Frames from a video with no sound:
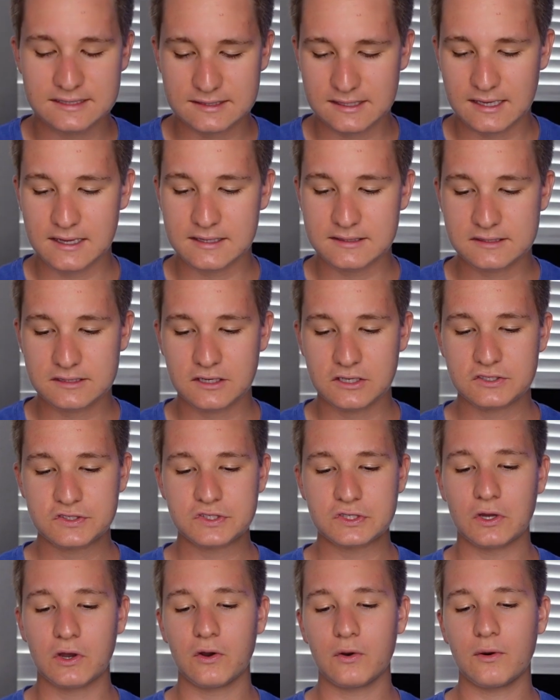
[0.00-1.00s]

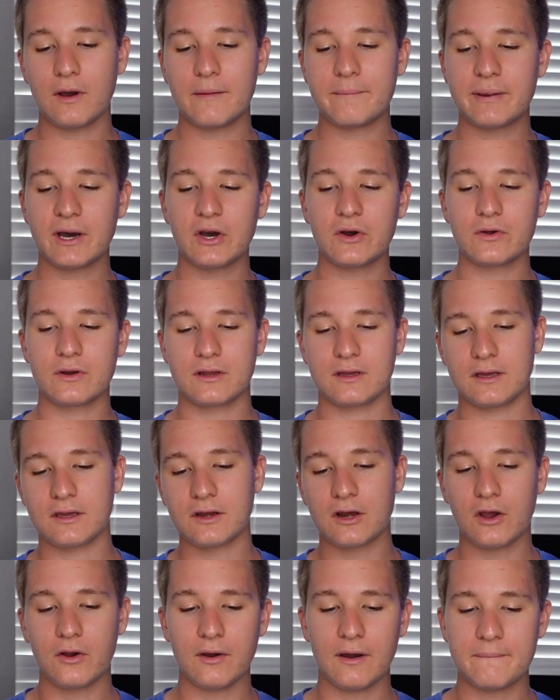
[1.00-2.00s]
so about,
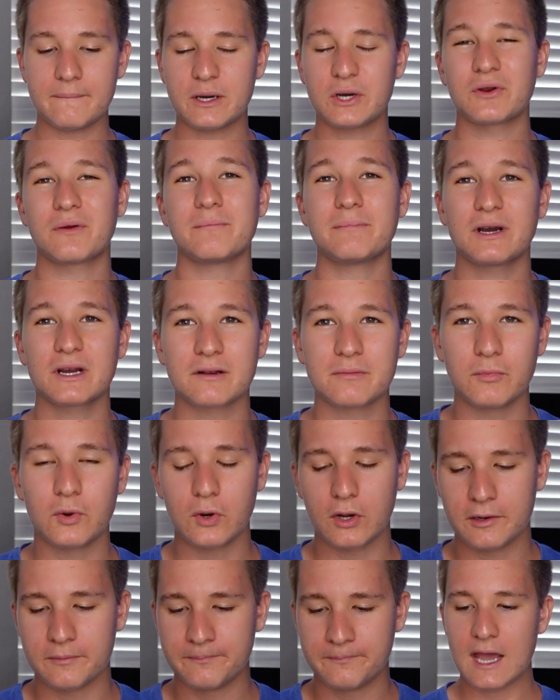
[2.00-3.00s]
you know, about a buck
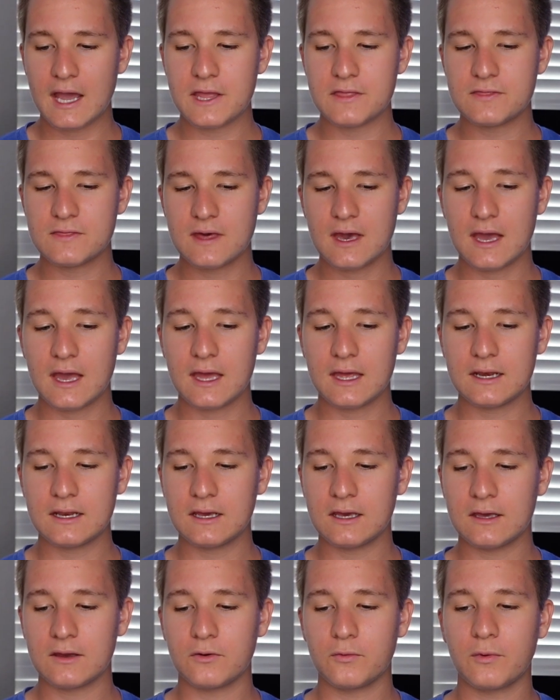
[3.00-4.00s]
more. And then
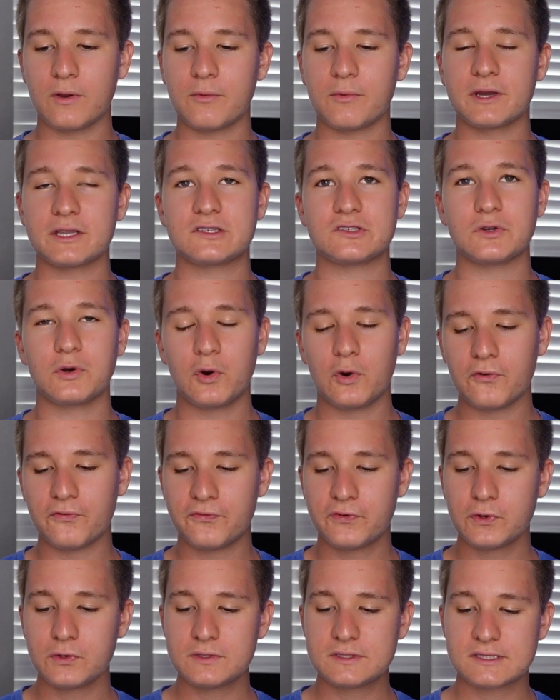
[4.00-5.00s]
it, we went to Whole
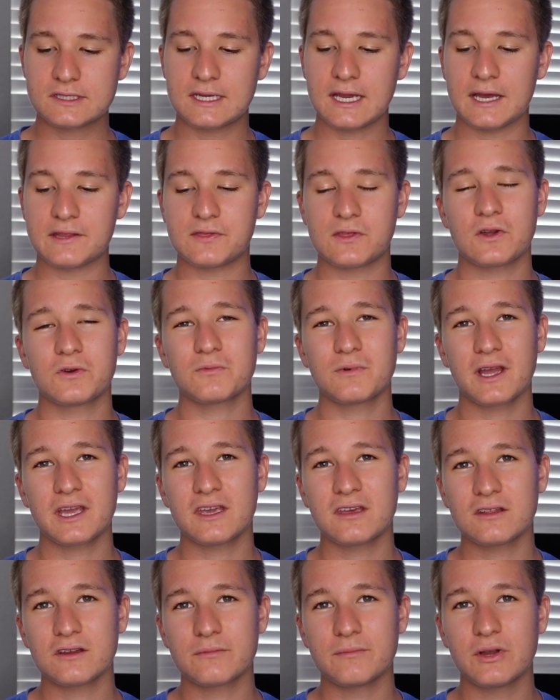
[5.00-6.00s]
Foods, got their
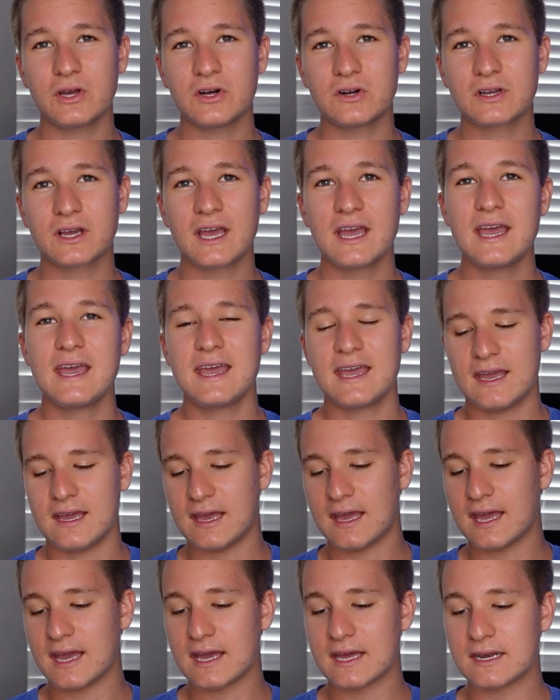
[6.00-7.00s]
regular milk
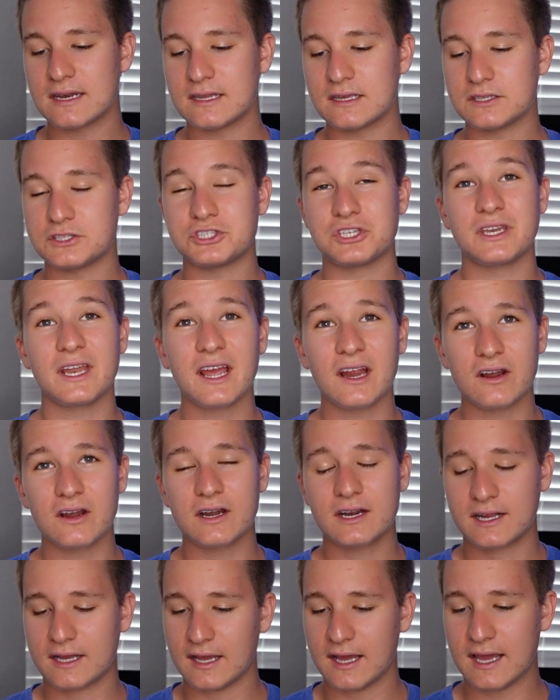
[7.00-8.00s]
and
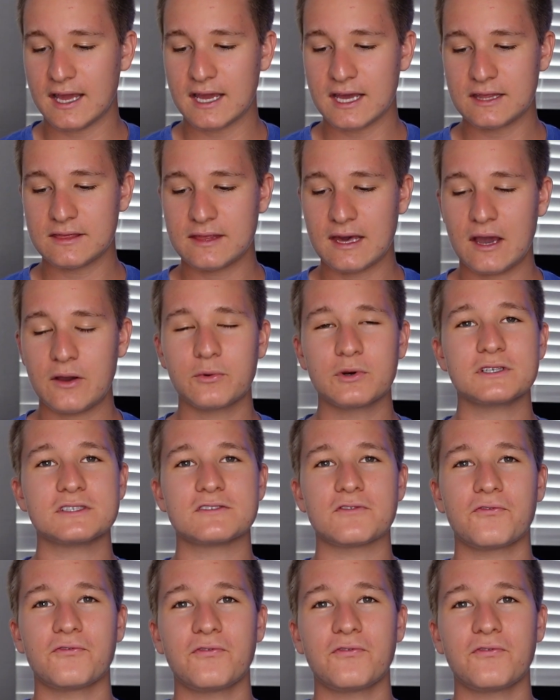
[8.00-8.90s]
generic, and that was